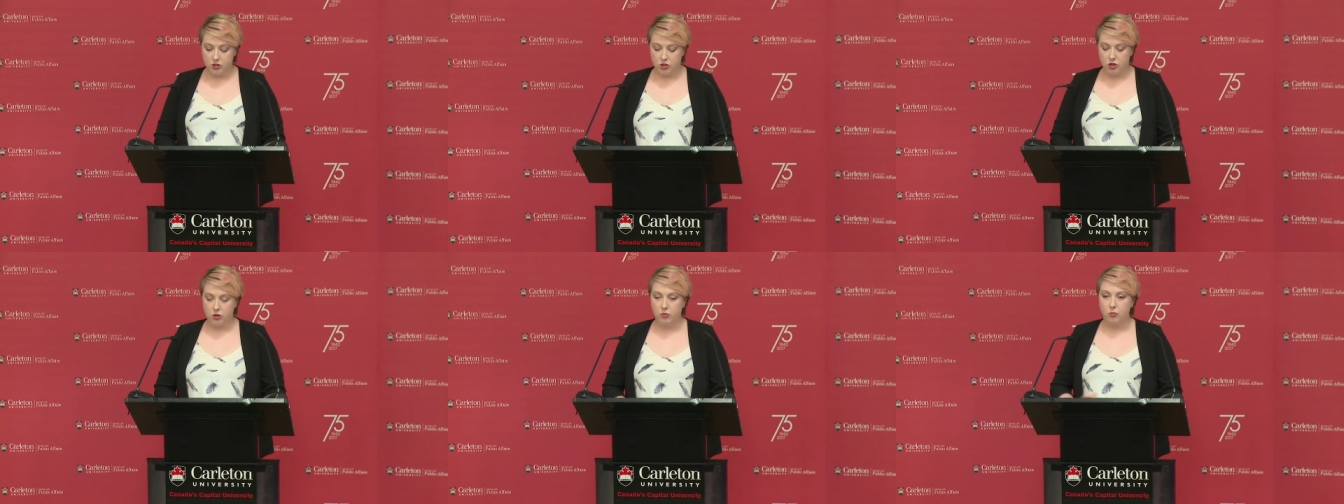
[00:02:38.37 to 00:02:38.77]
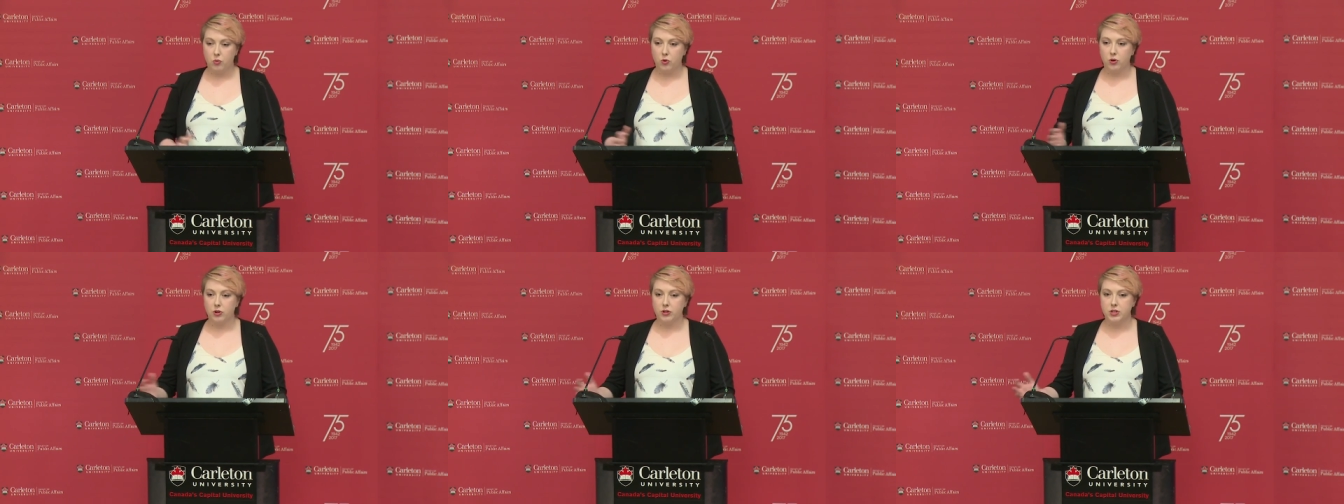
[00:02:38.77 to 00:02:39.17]
showed
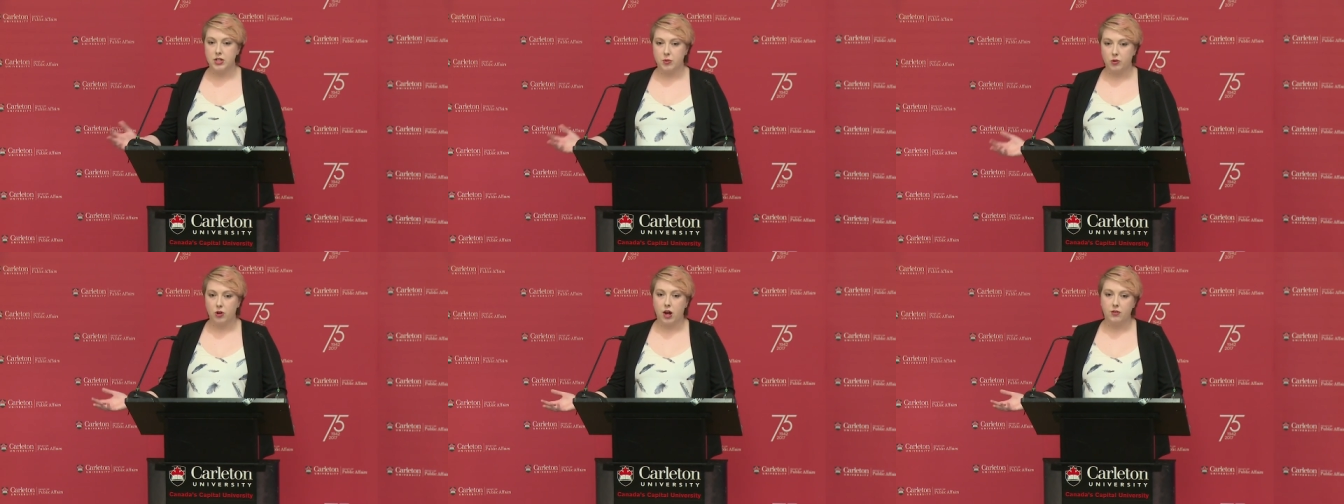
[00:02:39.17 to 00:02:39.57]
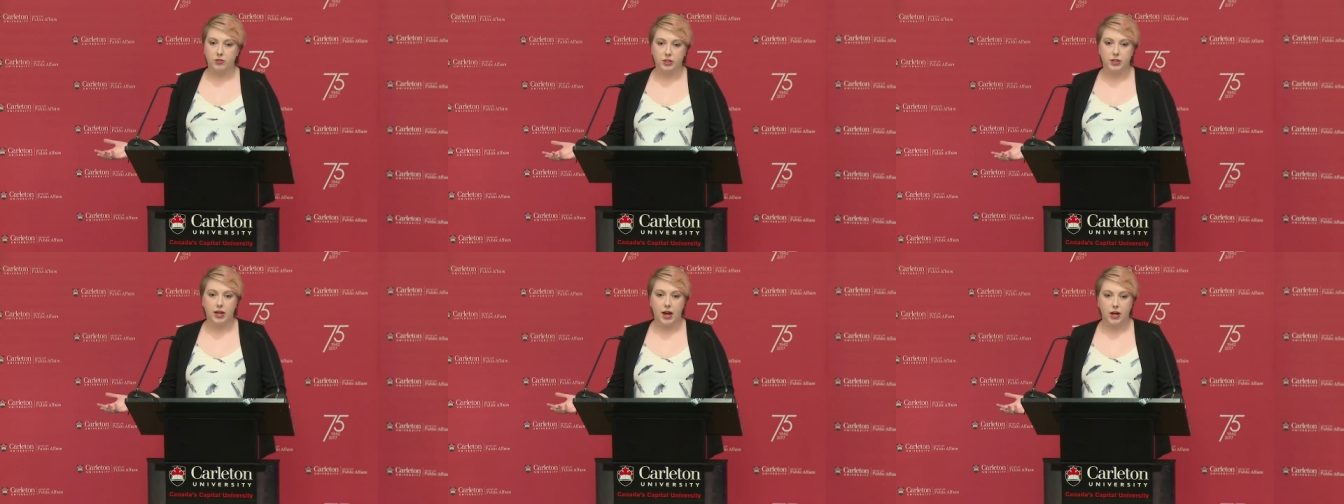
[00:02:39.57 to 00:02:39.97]
more
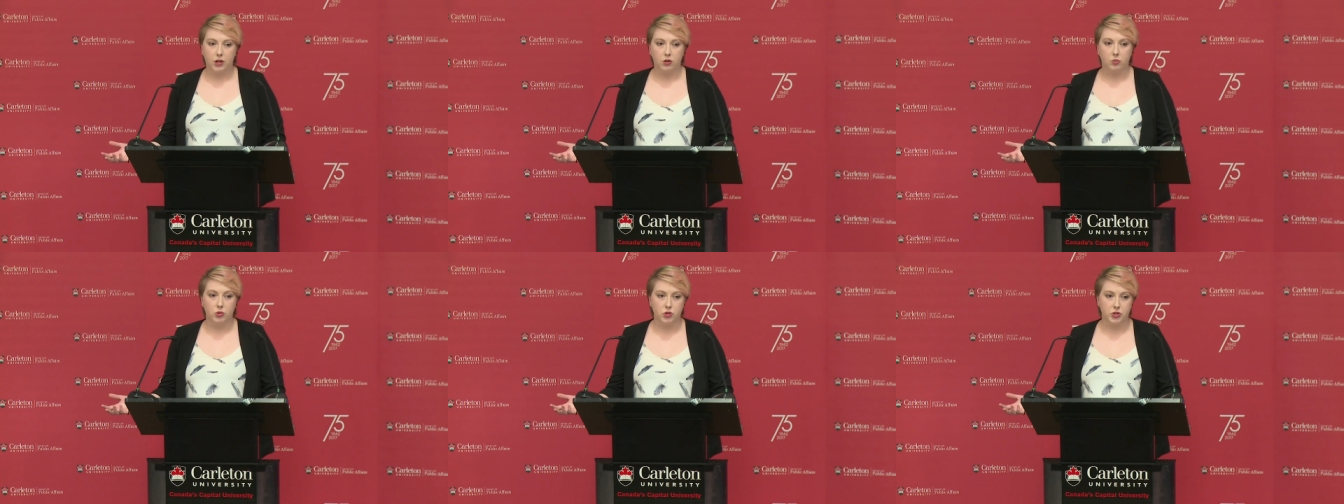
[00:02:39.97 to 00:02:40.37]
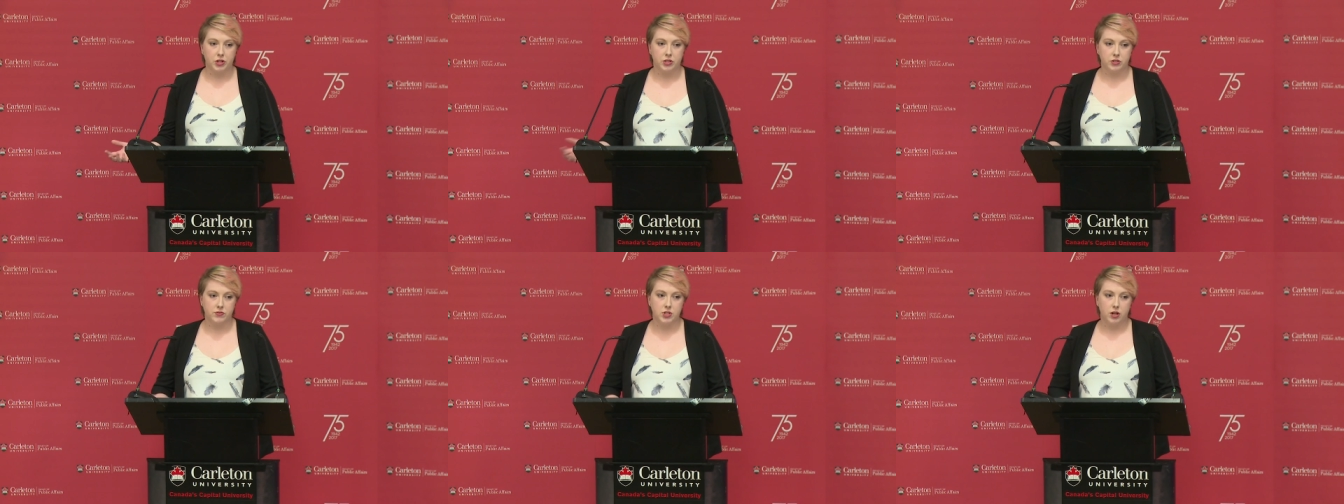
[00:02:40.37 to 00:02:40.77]
demographically accurate
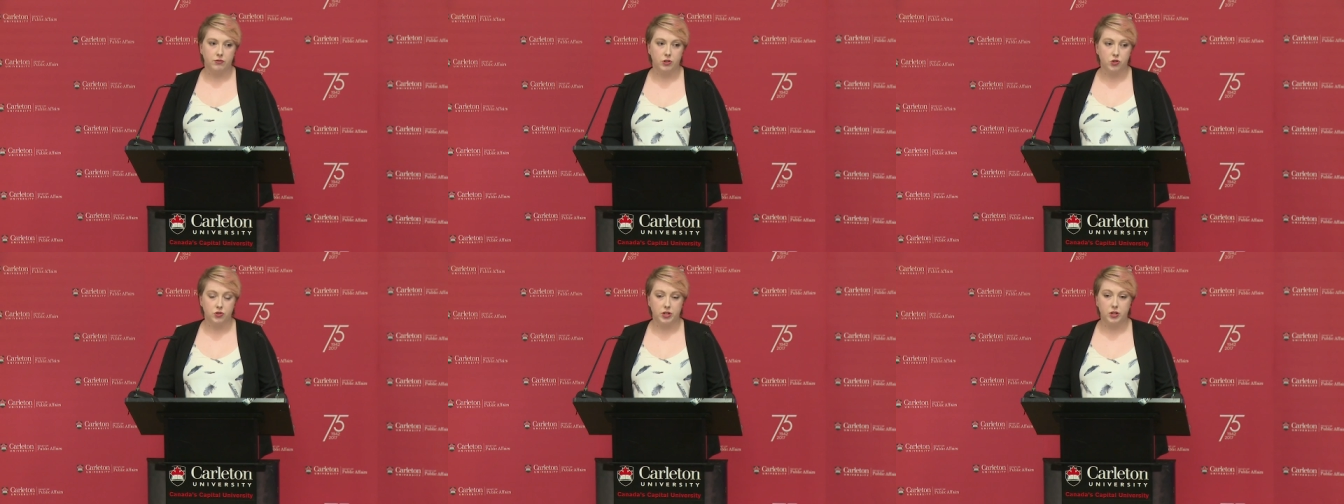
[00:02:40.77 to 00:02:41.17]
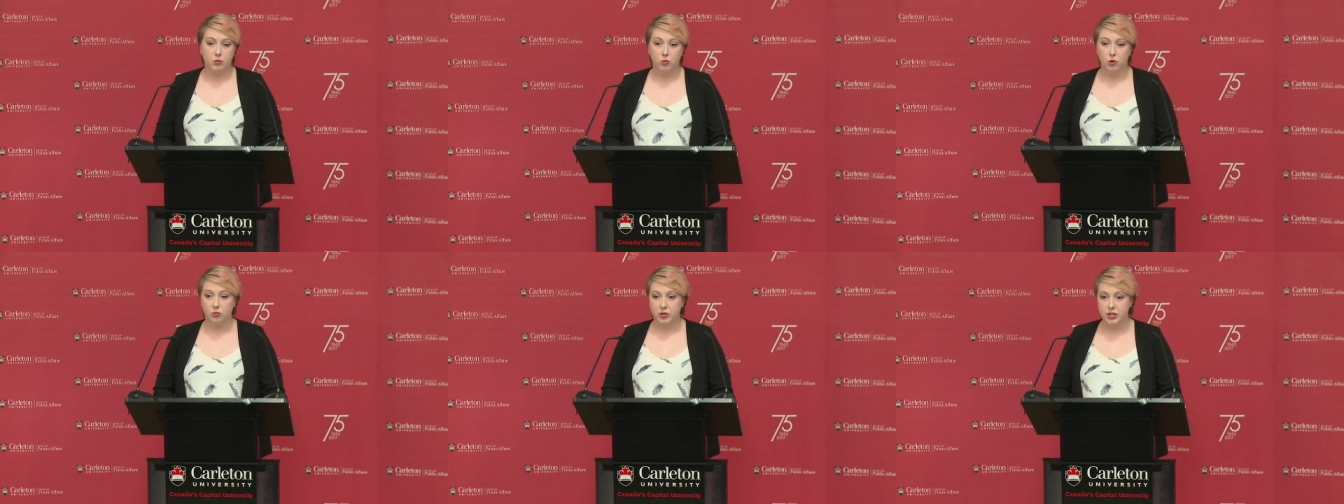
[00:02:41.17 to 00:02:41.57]
portrayals of self injury in
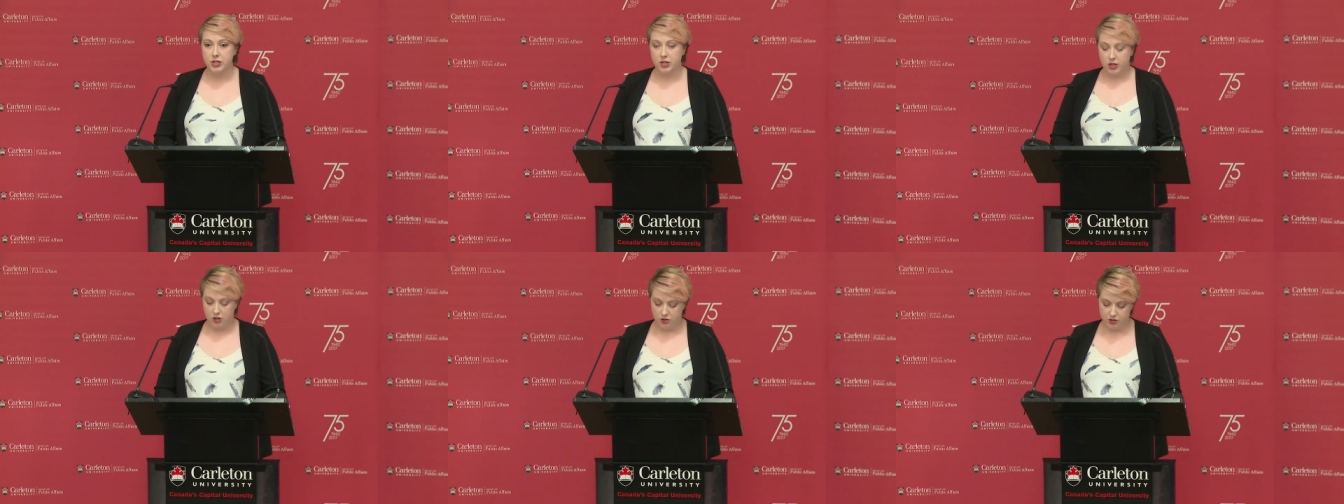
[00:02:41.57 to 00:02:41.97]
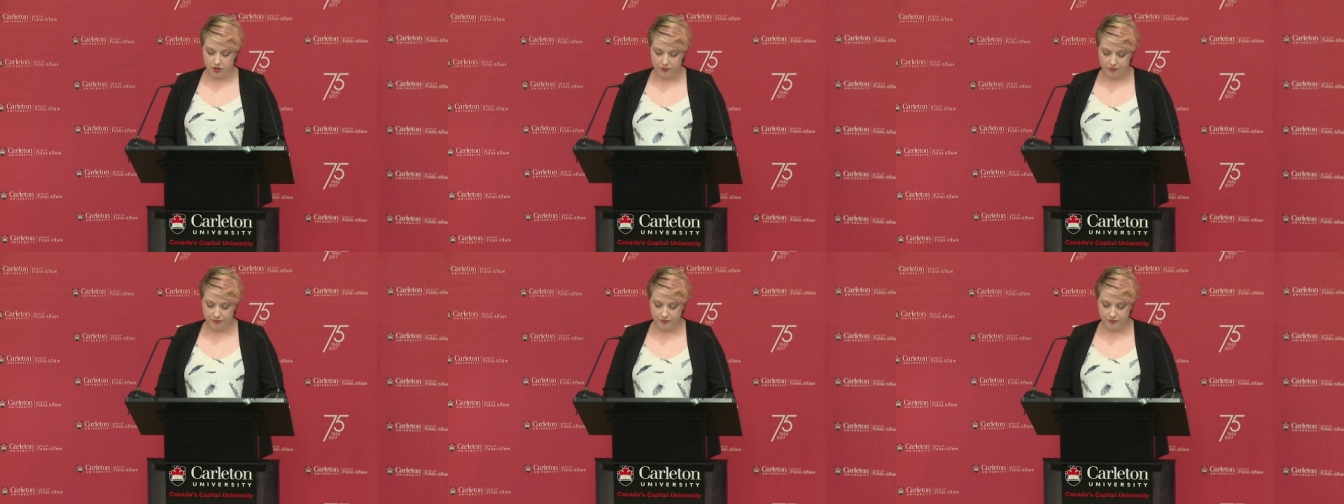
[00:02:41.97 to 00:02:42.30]
more recent years.